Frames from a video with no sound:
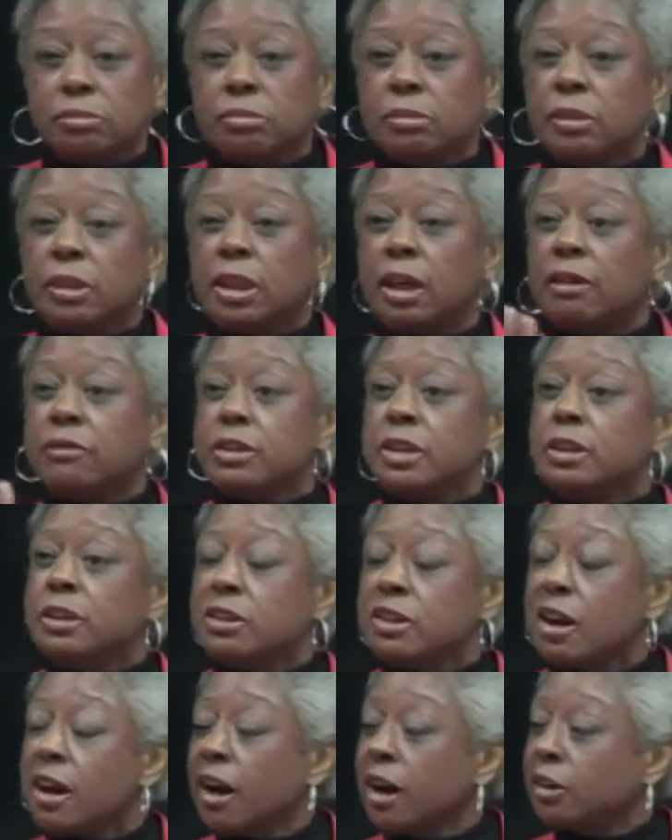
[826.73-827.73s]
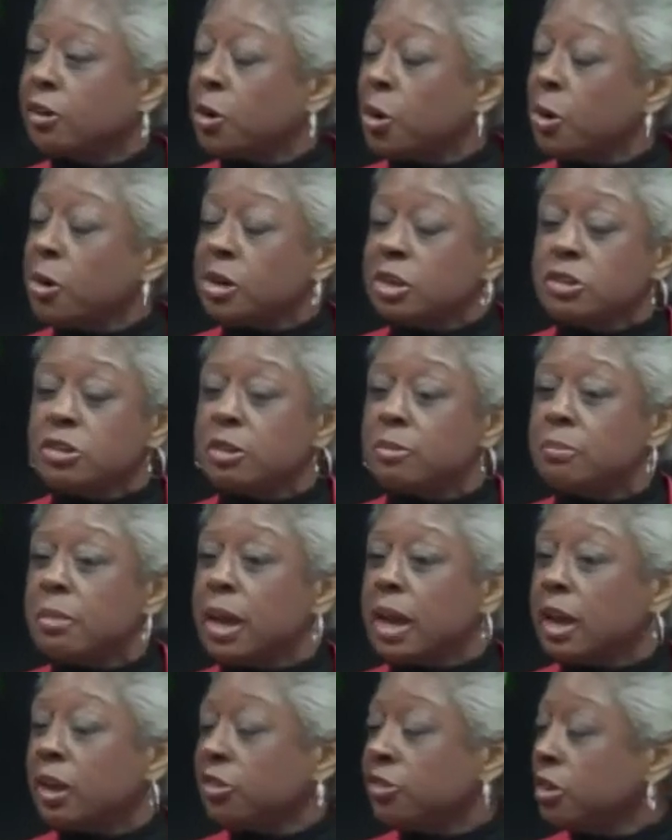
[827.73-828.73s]
loving God, going to
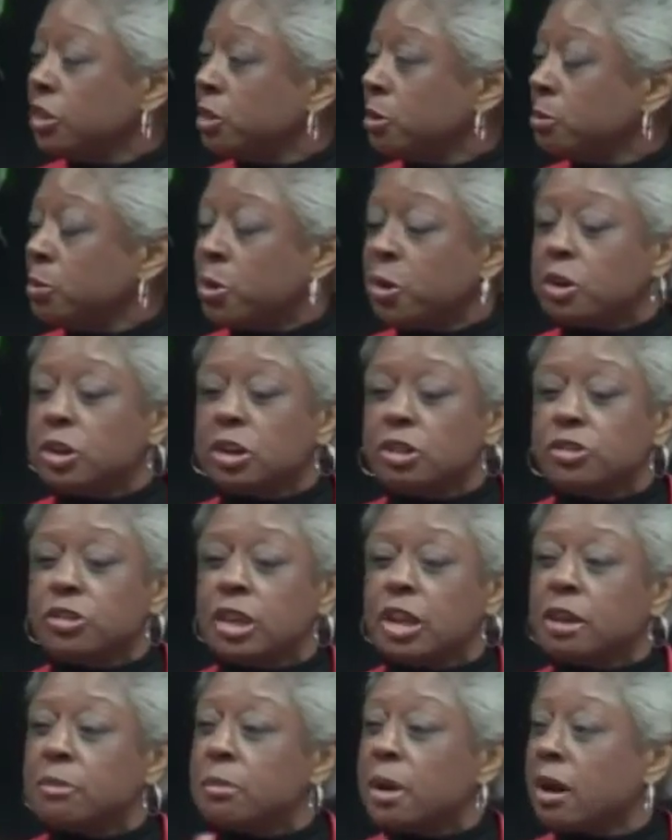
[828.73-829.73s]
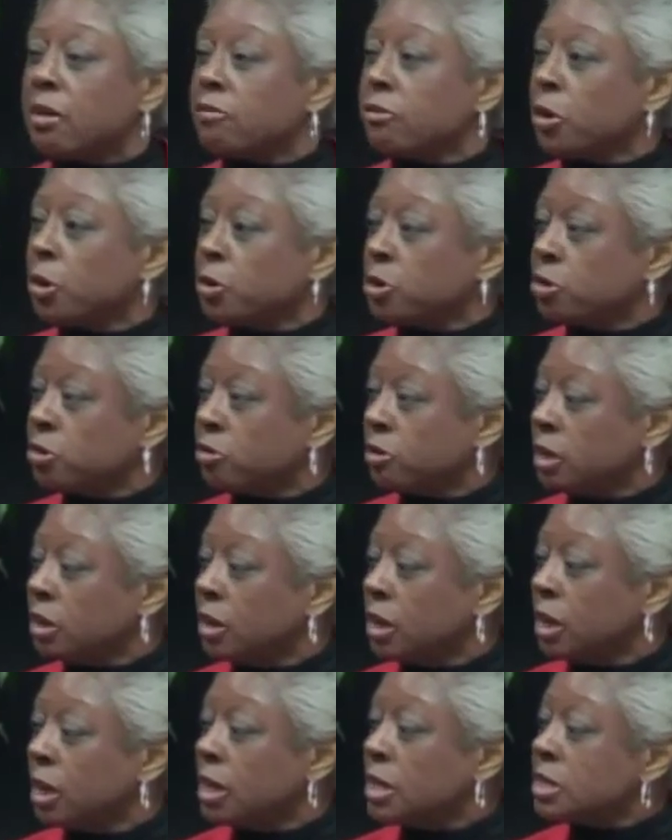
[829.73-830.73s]
Mass in the morning, saying my rosary,
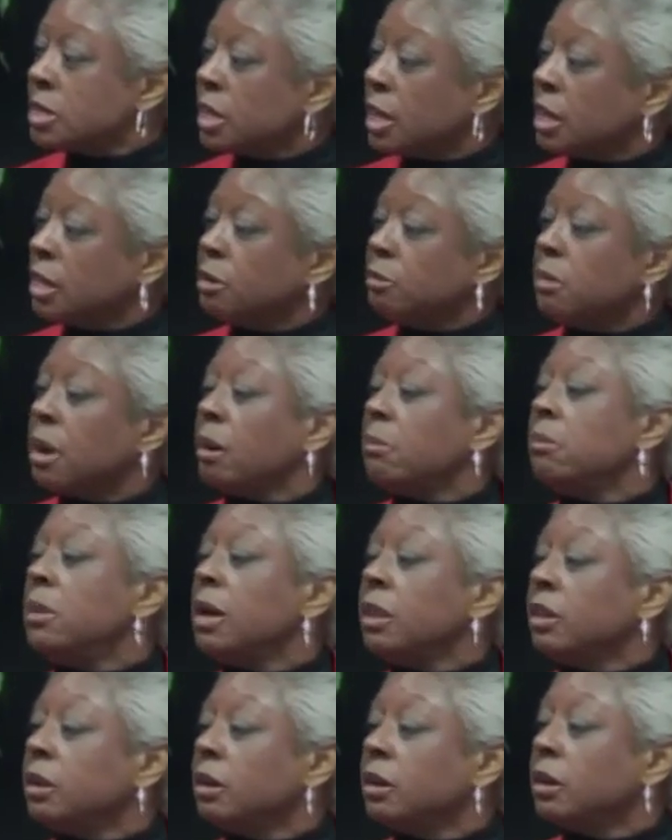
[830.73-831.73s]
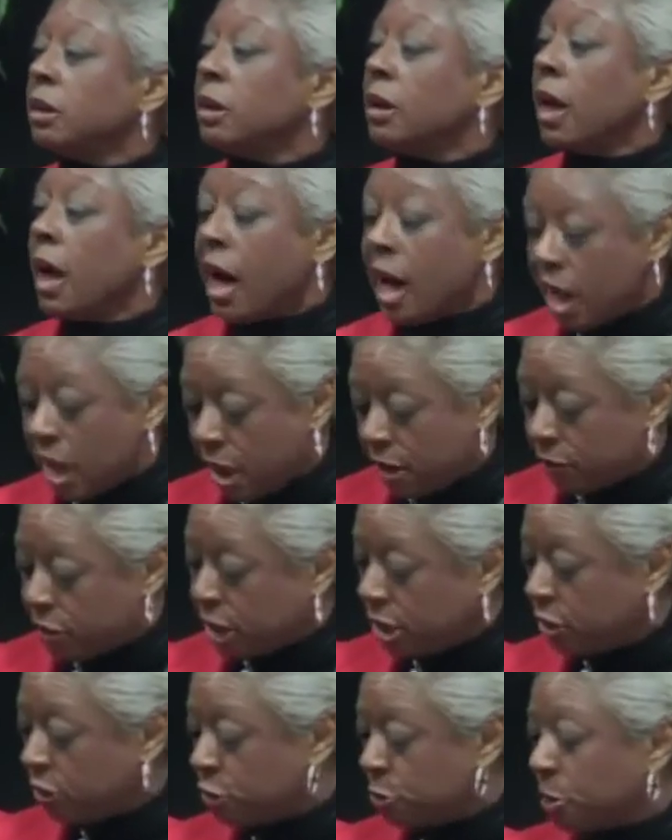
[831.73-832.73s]
telling my mother, I have to
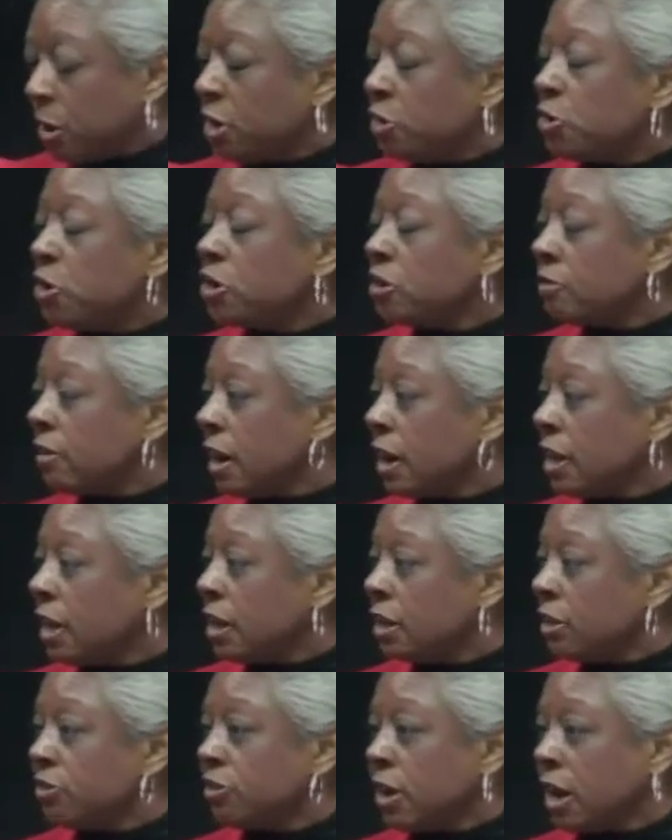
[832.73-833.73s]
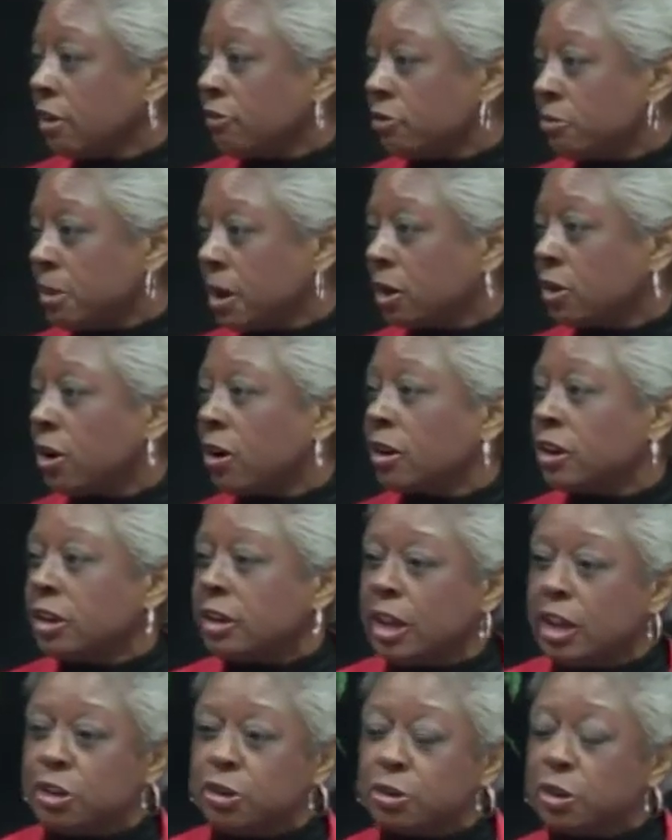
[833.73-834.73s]
leave space on the right-hand side for my guardian
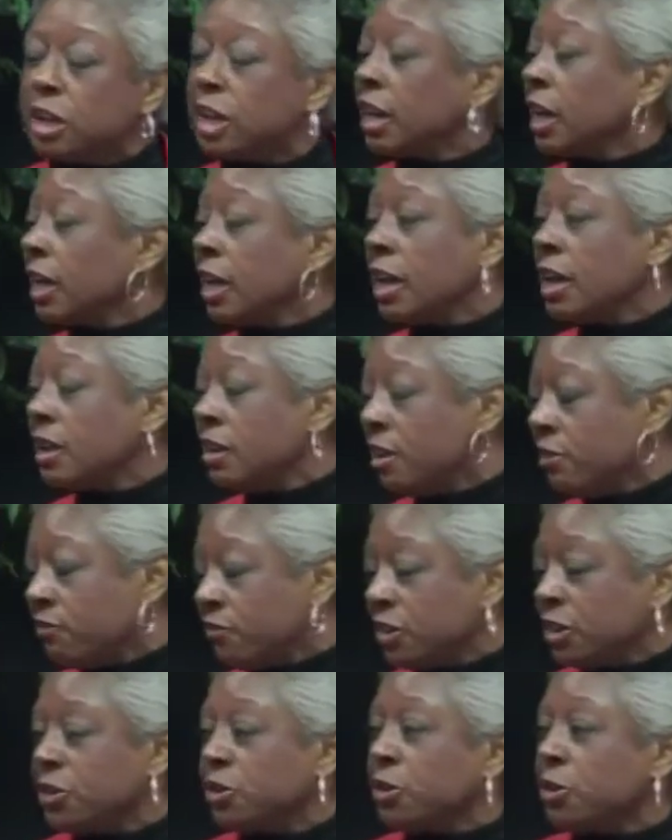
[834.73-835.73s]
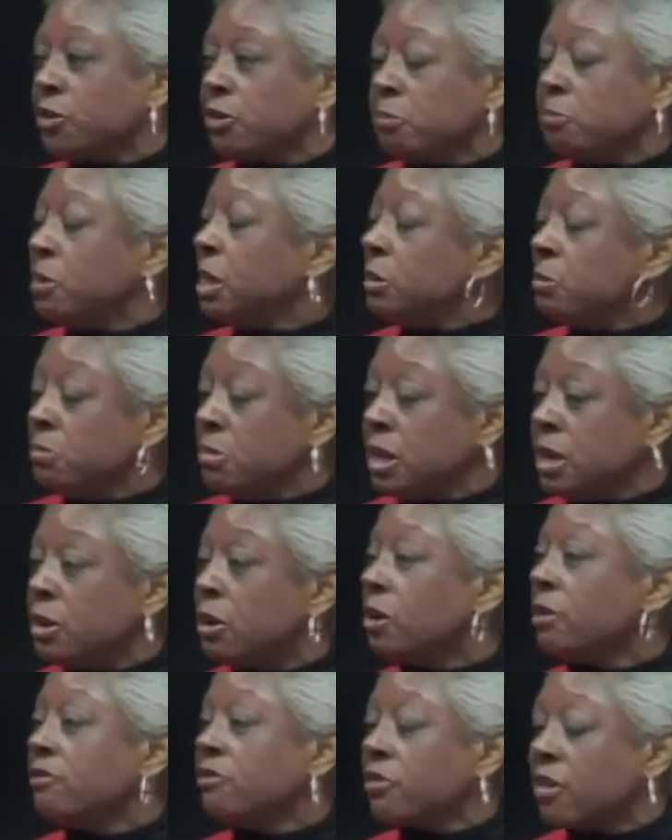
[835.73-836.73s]
angel, and I can't eat meat
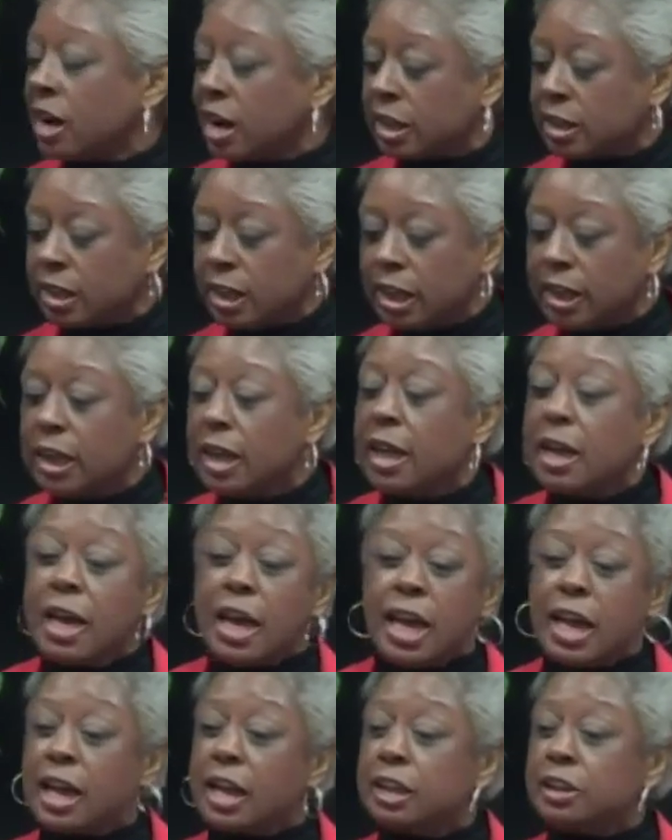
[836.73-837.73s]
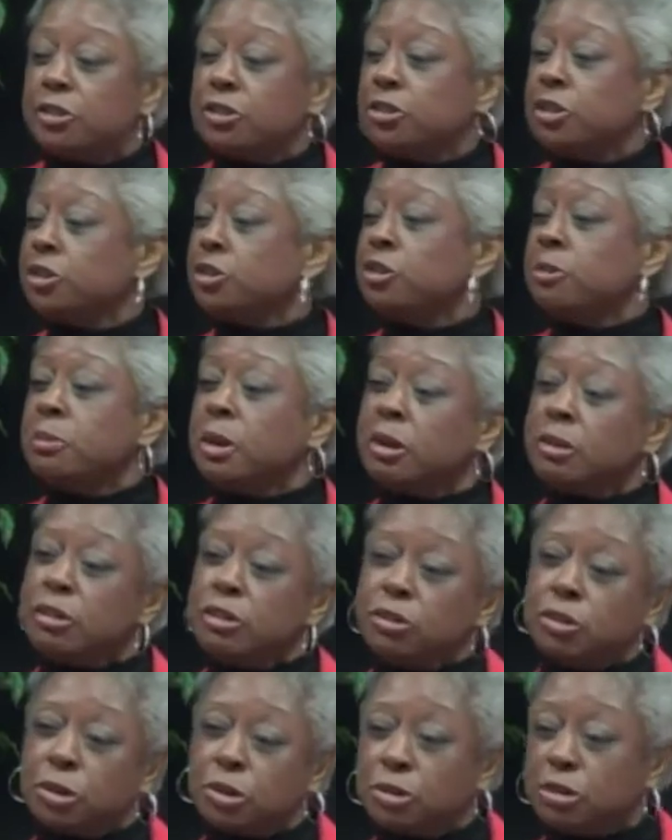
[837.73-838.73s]
on Friday. And Sister Mary
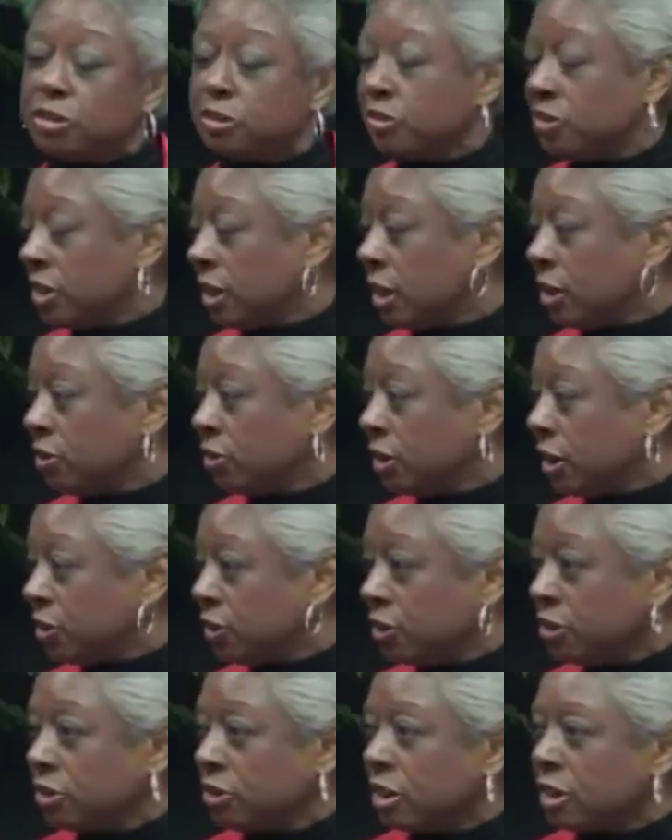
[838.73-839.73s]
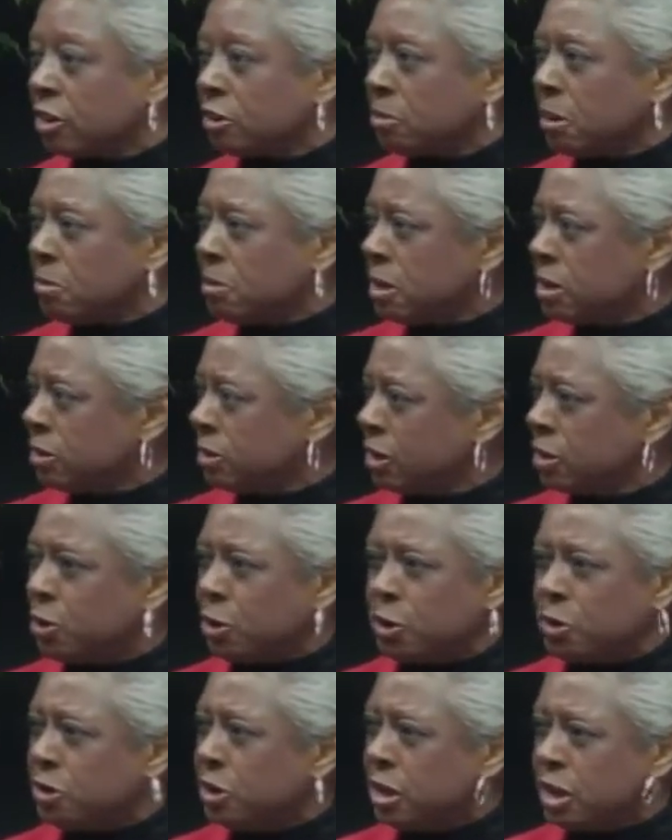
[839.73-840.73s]
Joseph said such and such. My mother said,
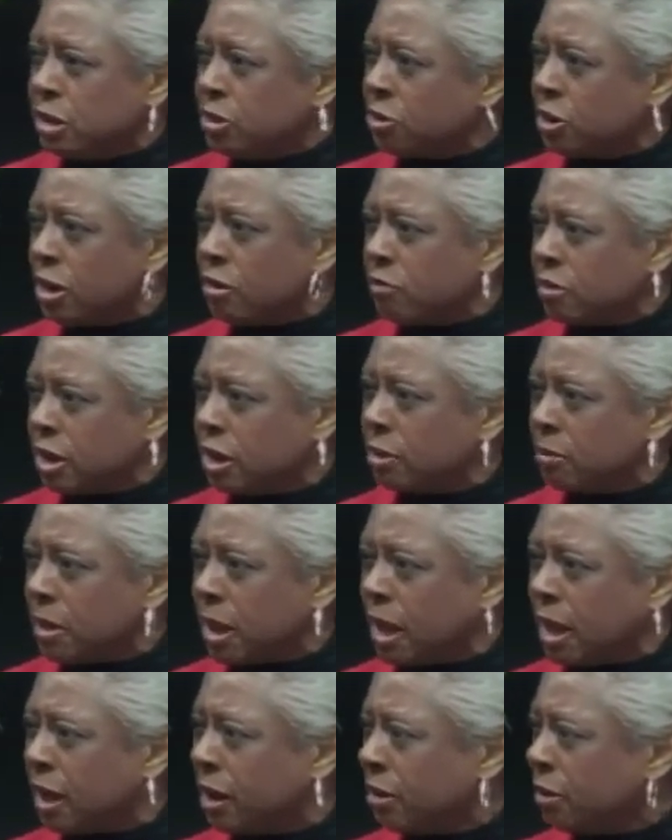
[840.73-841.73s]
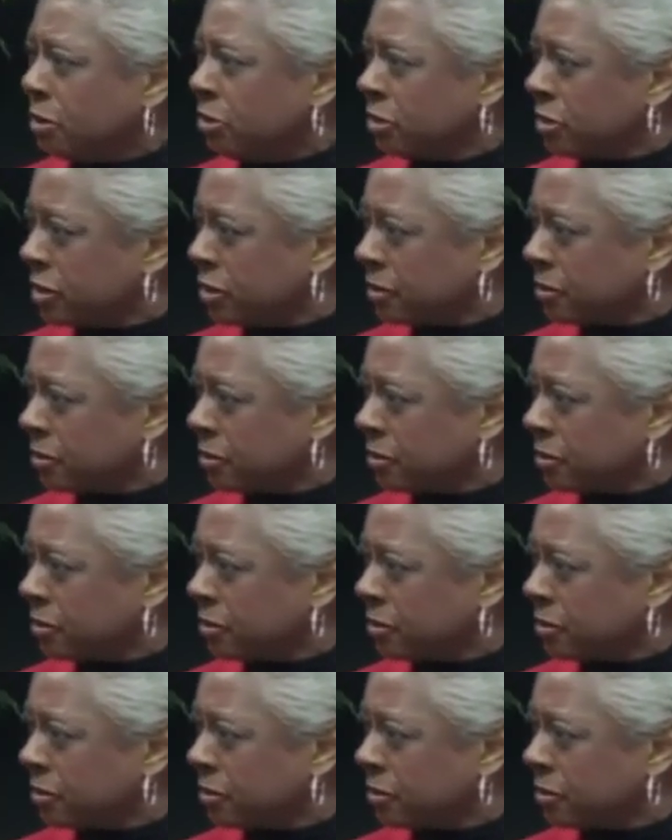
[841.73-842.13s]
those nuns aren't running my house.